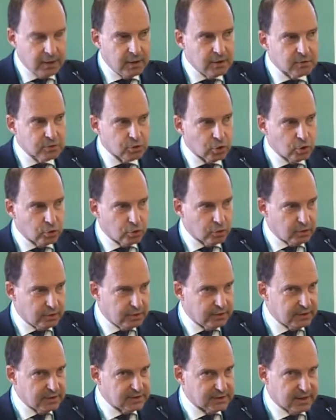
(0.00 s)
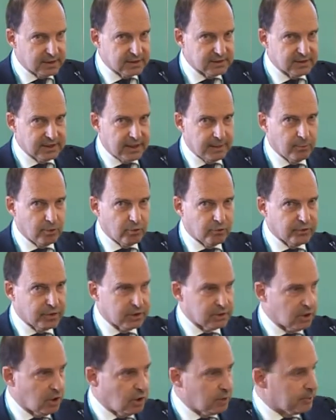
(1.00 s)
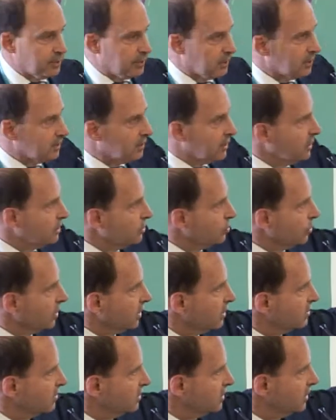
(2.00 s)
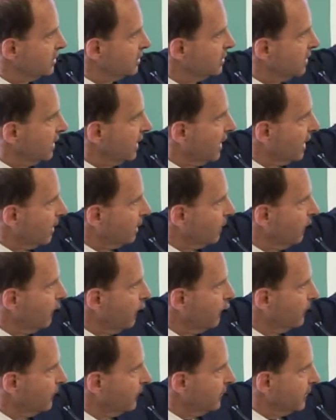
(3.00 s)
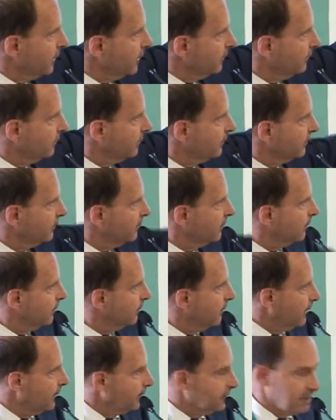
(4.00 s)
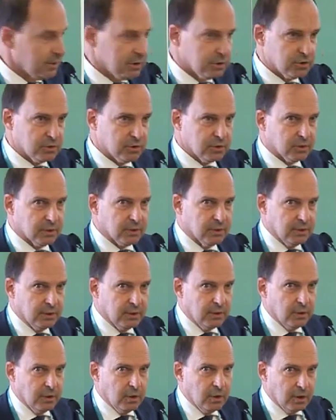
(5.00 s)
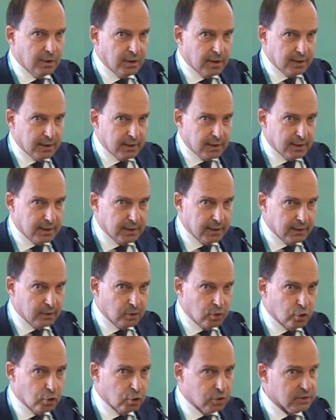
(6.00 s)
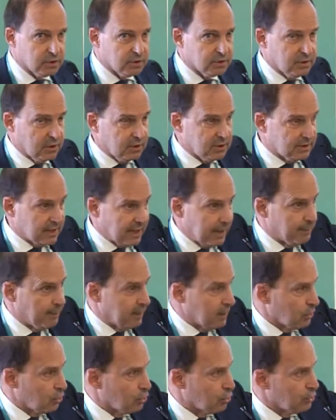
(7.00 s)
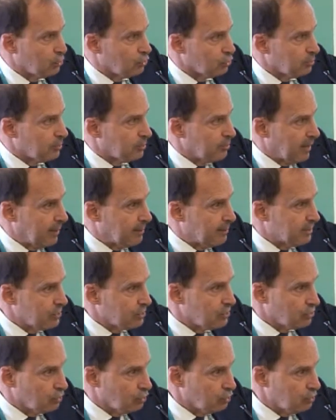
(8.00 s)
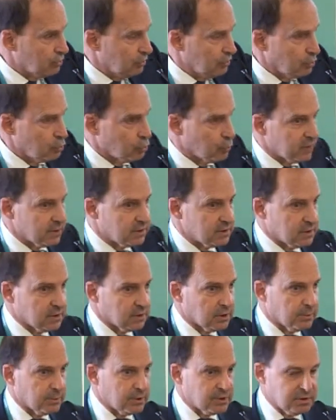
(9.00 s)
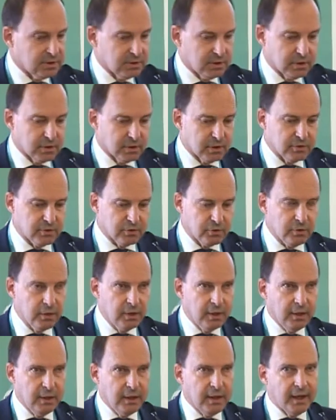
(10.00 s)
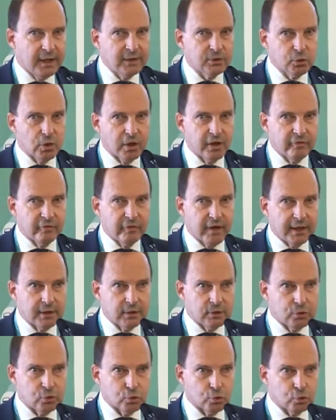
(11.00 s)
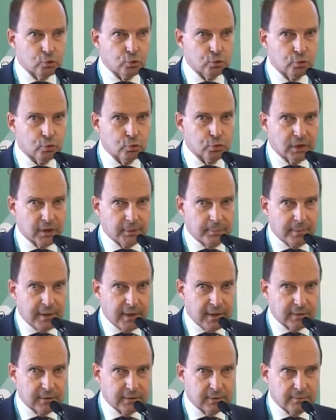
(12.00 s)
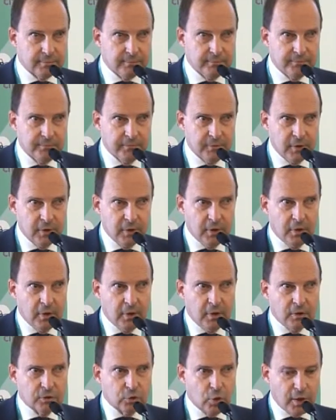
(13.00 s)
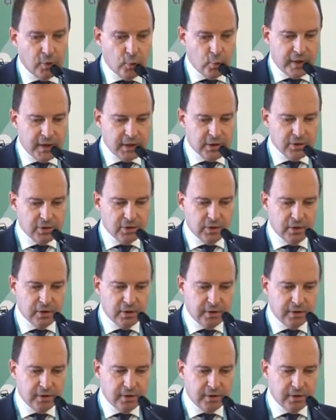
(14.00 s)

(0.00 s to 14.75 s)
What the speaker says: So these are some of the topics that you can see. There are open published calls. Some are going to be published soon. You will see in the presentation. And so I invite you to take part. So I wish